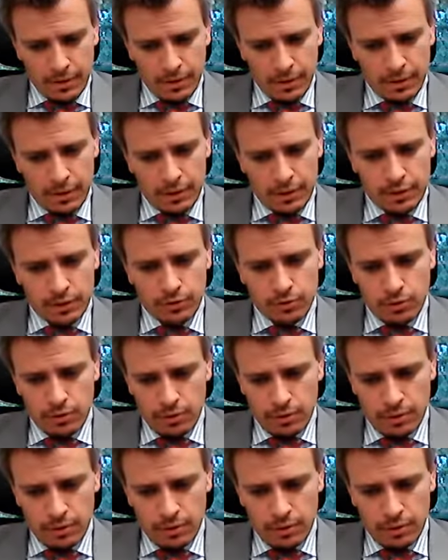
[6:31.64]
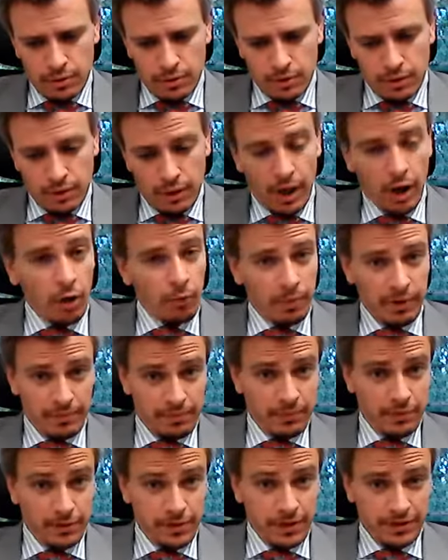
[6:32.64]
Knör, I hope I
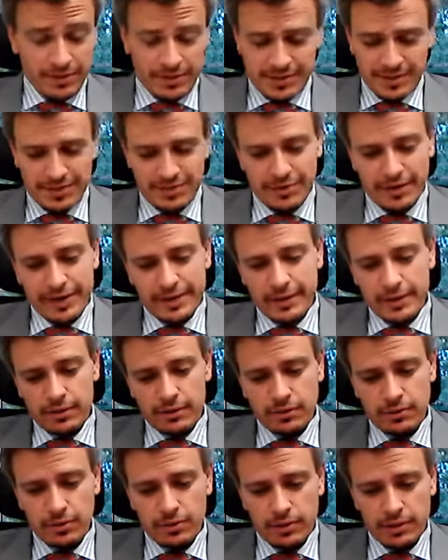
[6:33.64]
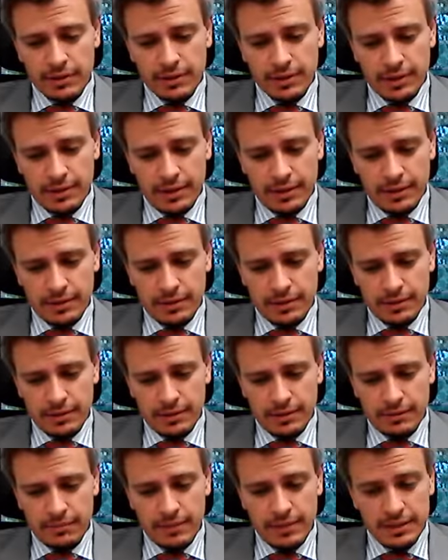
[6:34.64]
pronounced this rightly, Knörich and
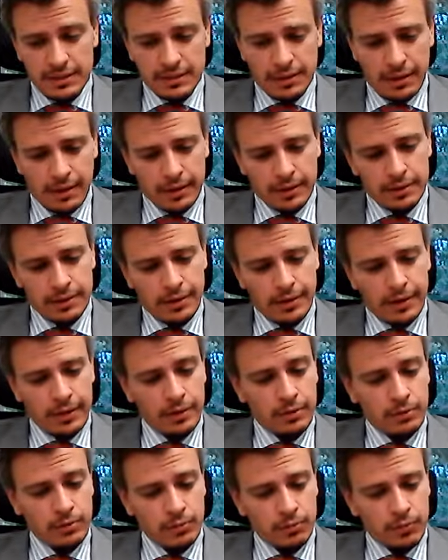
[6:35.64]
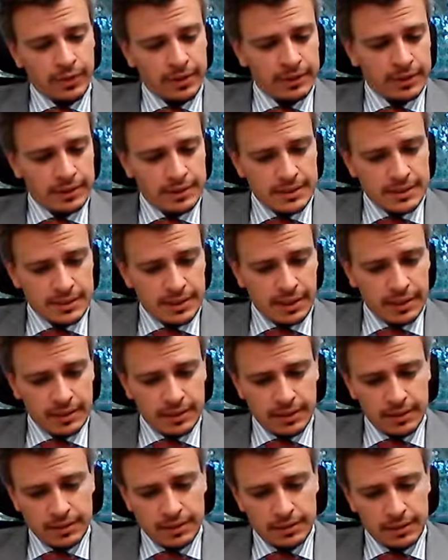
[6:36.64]
Mietang, and where they say
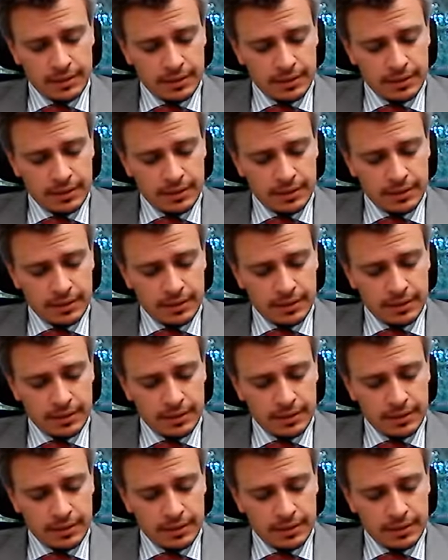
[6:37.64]
that